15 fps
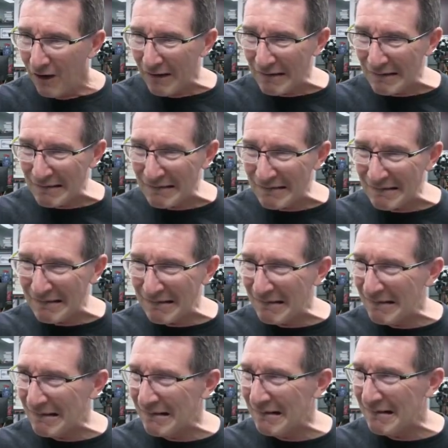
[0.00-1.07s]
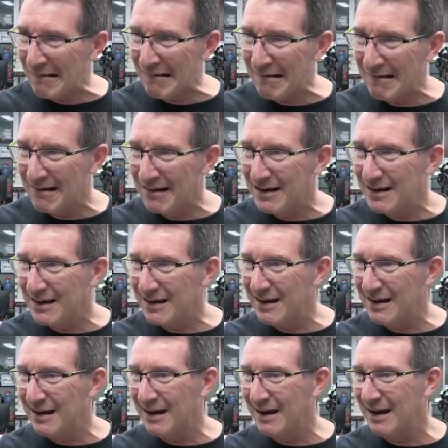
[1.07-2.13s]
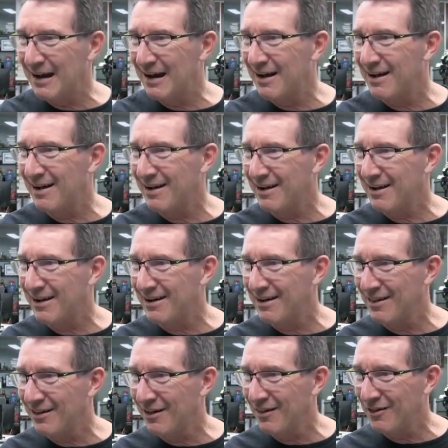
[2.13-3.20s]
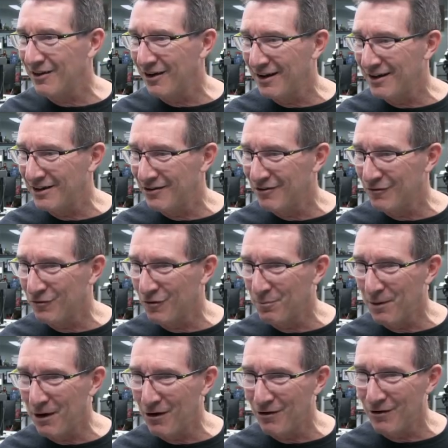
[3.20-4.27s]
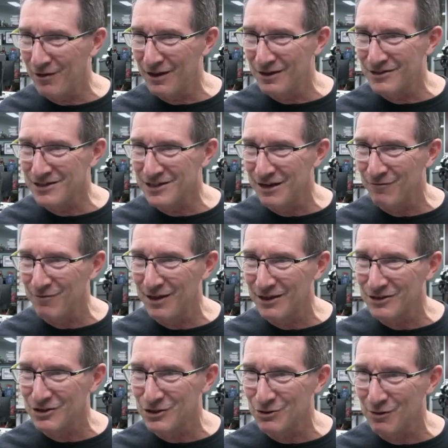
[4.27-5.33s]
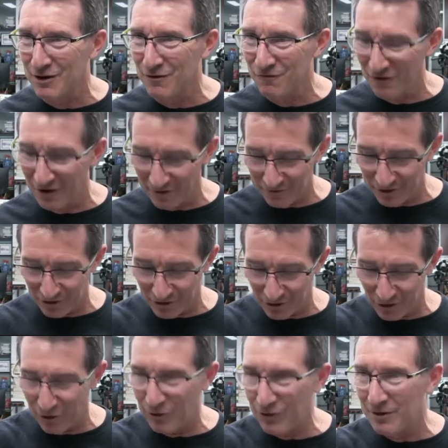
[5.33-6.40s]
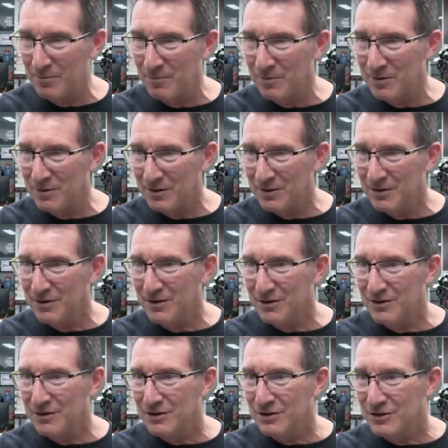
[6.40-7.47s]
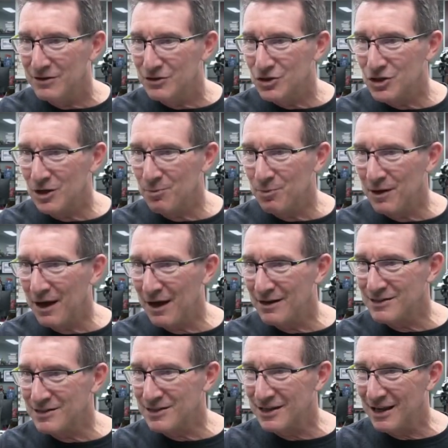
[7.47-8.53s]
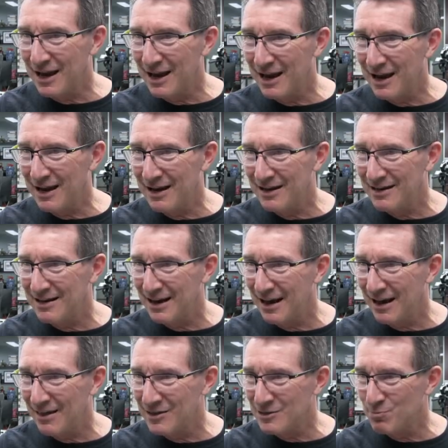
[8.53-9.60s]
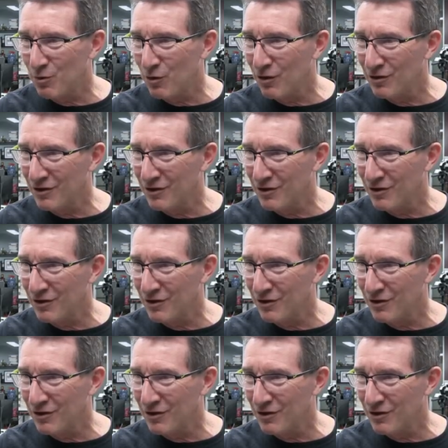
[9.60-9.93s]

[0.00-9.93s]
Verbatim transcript: Oh, yeah. I don't like the idea of repairing this, given that's a 25 year old. GPS, yeah, yeah, this board,